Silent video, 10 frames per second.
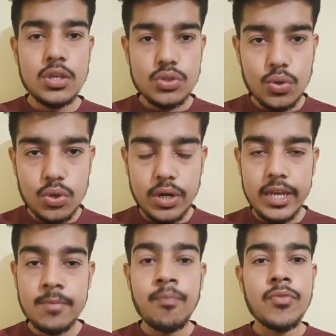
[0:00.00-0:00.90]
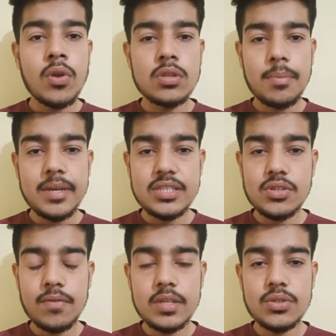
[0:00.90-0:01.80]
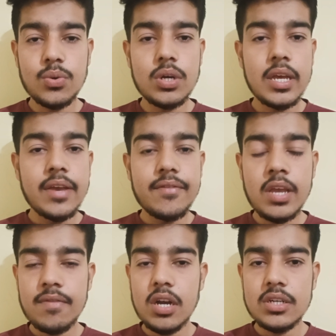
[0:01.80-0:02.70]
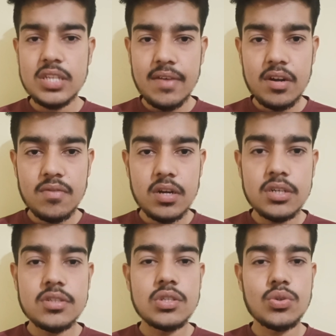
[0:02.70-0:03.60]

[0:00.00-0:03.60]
So, today, on the basis of this root, we have learned several words.